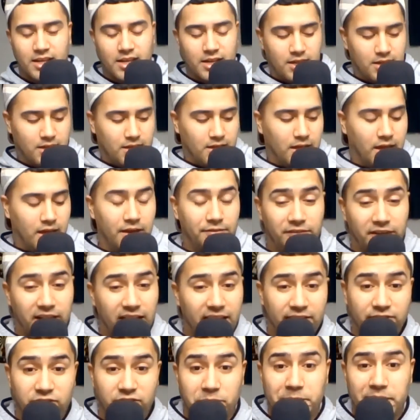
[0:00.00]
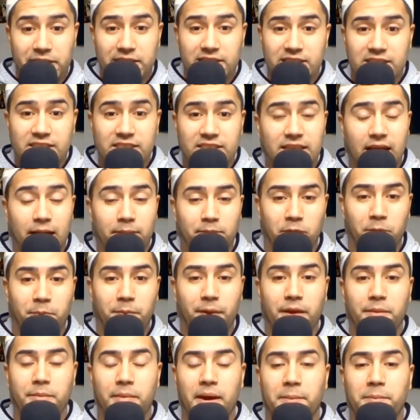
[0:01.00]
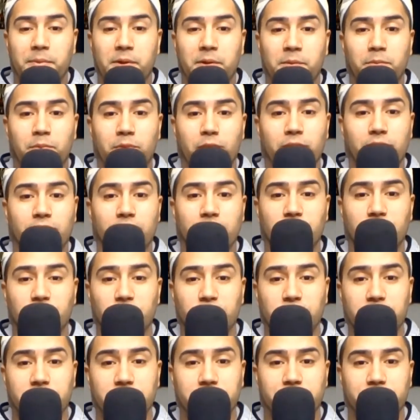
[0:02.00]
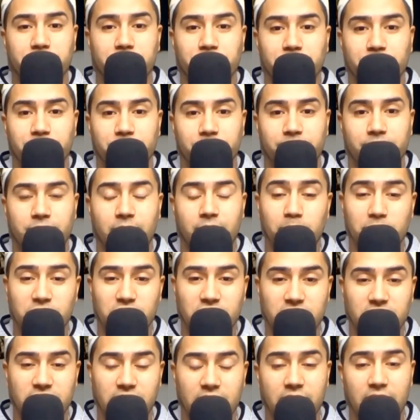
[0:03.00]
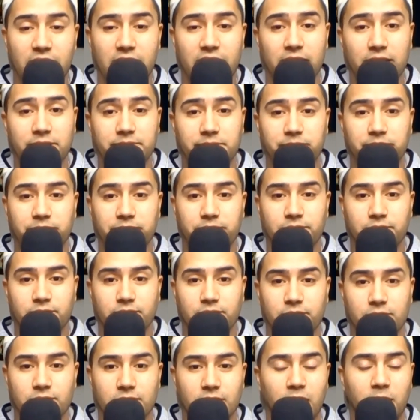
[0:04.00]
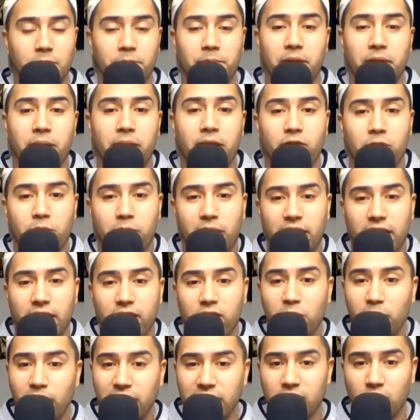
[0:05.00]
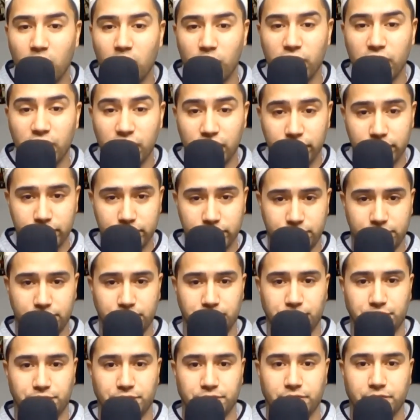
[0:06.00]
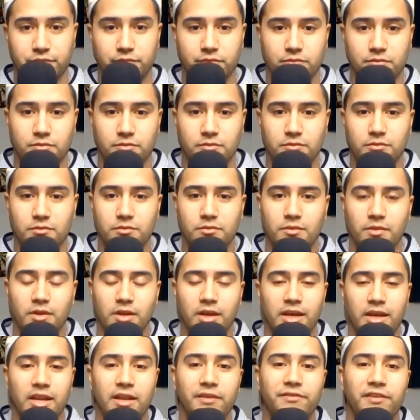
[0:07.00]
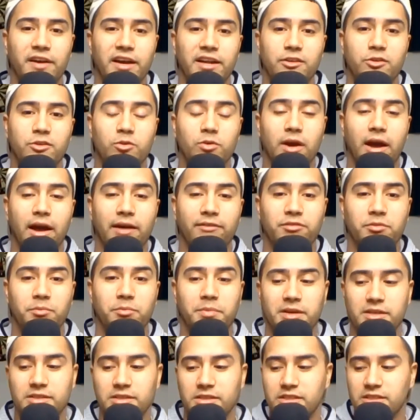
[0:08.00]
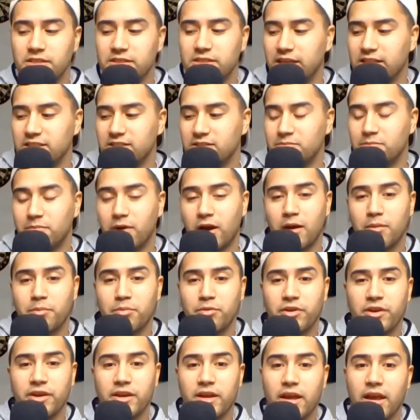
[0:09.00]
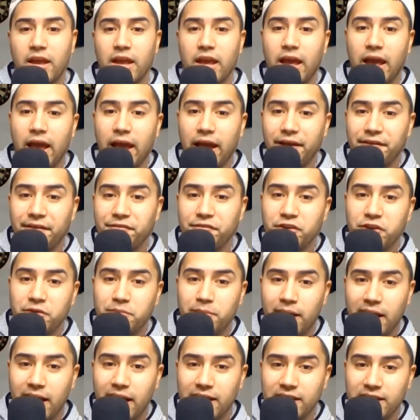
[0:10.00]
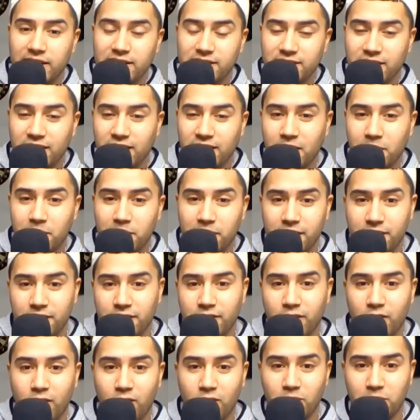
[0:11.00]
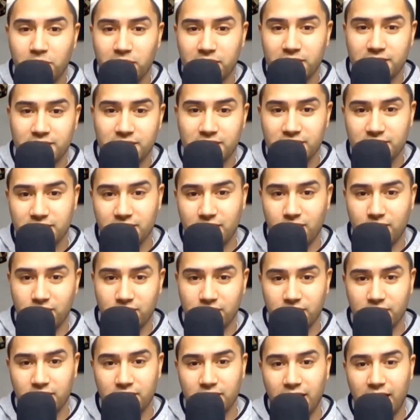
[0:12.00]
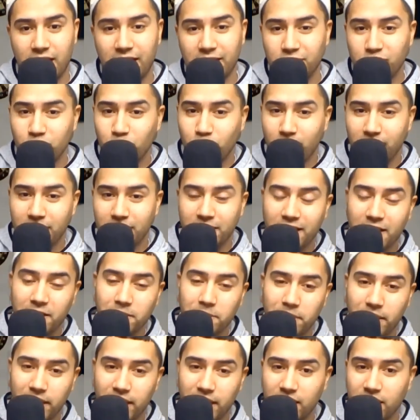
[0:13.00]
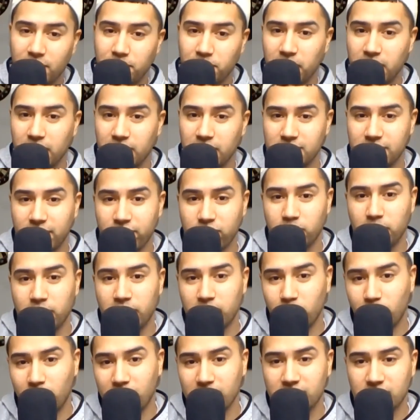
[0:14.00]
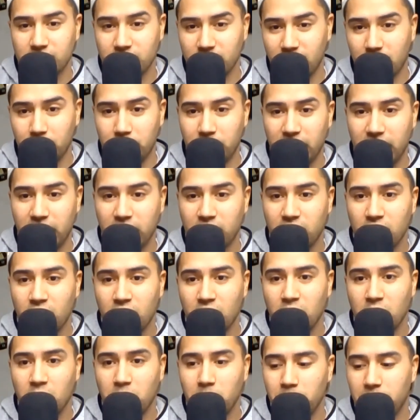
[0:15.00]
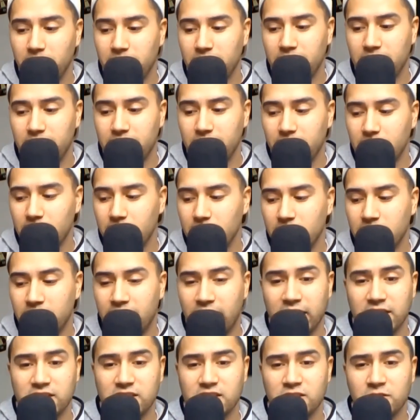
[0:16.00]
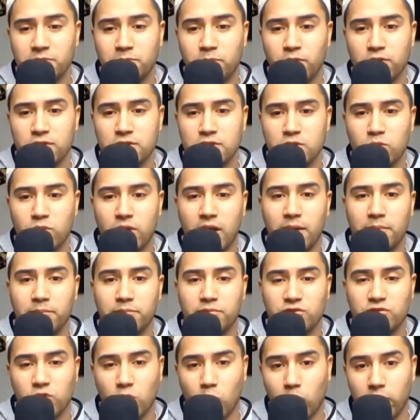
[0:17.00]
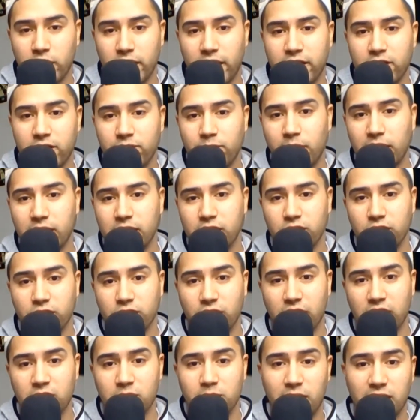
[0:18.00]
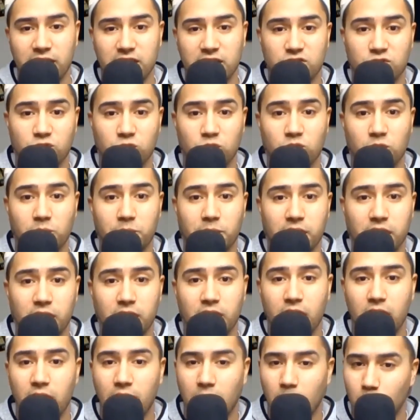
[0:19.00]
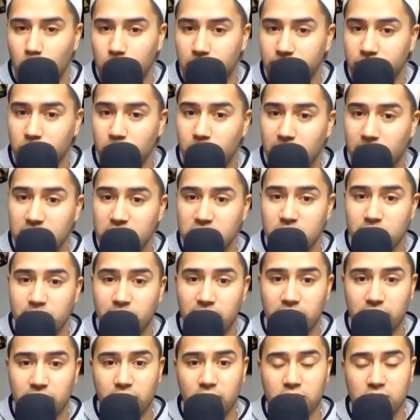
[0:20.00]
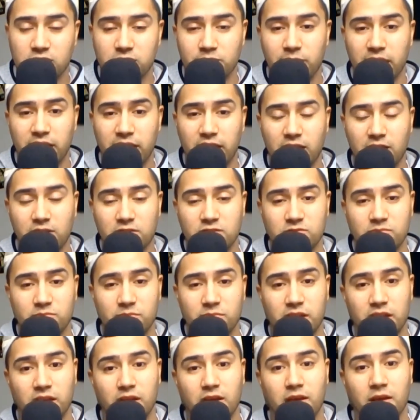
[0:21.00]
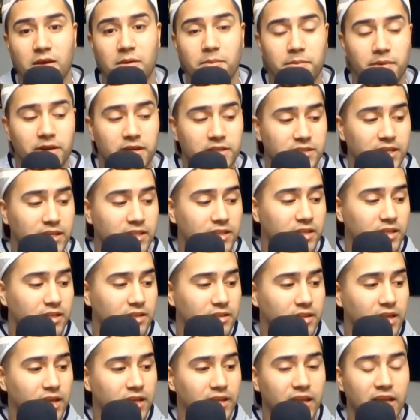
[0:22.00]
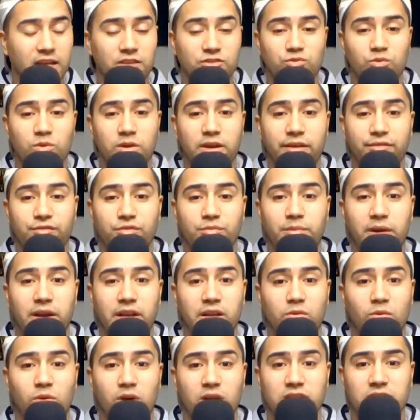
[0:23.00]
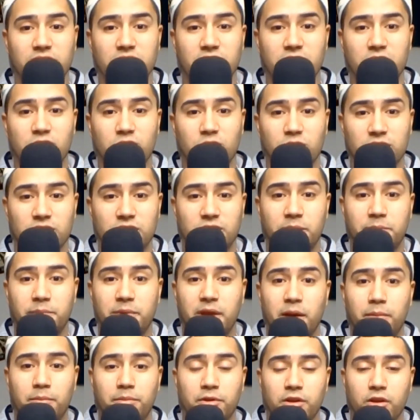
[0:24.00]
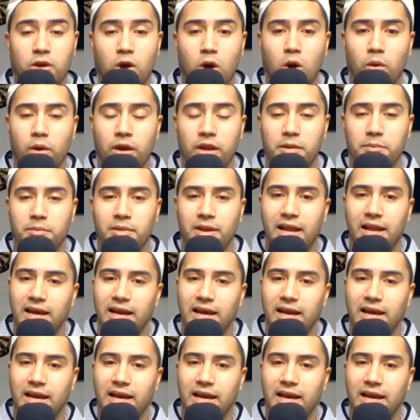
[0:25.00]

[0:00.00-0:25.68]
If I have a business, I'm going to pay my people good. I'm going to just say that. I'm going to pay everybody. Everybody going to eat. And if I do have a business as in barbering, Everybody is gonna be their own business owner. I do want to get paid because everybody wants to get paid, but not to the point to where I'm screwing anybody or anybody's screwing me. I want everybody to make theirs and make ends meet. Because at the end of the day, that's what everybody wants to do, is to be able to go in and be like,